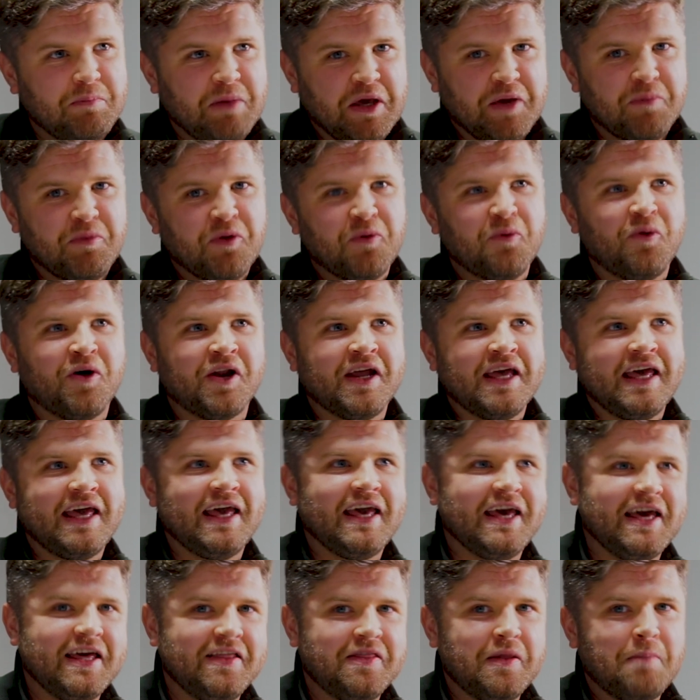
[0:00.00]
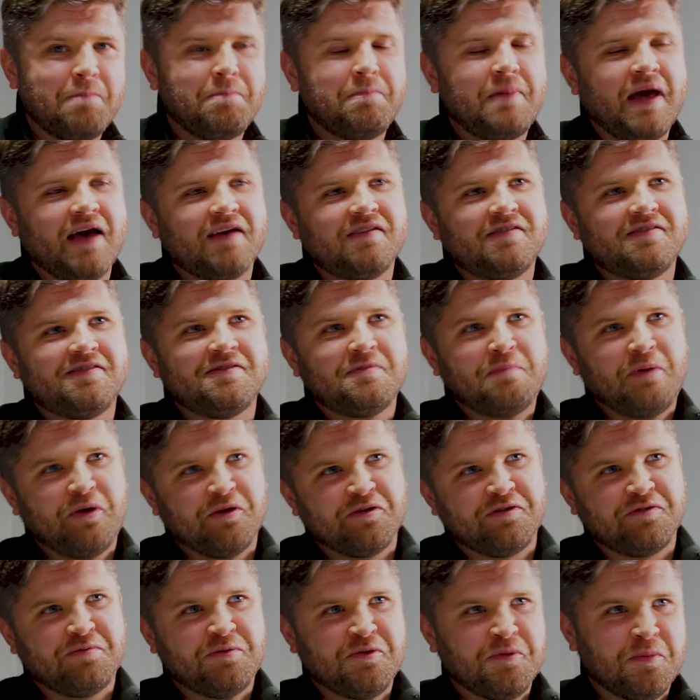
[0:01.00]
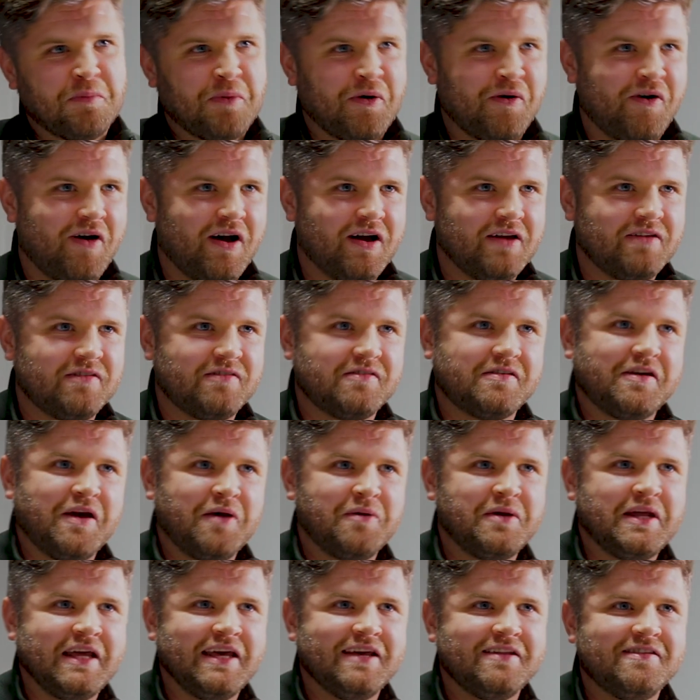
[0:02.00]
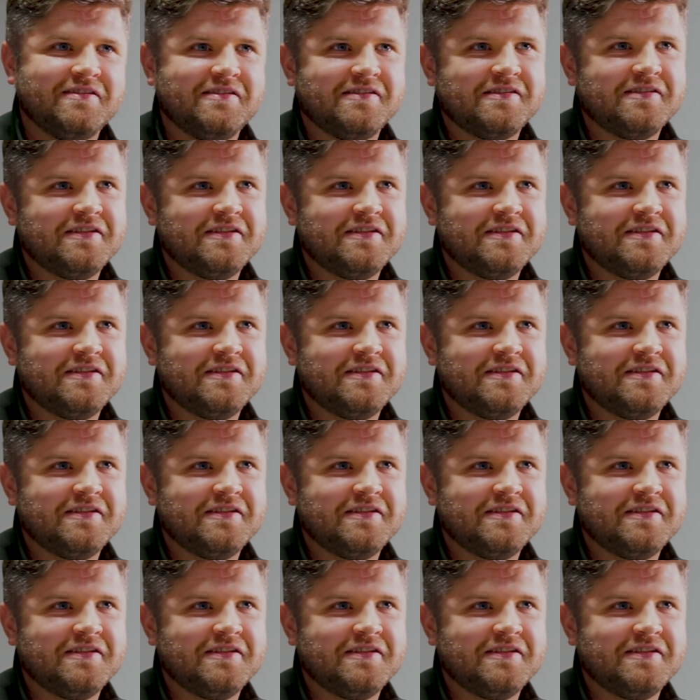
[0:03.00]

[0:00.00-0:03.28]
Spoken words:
People want to hear the best possible price going into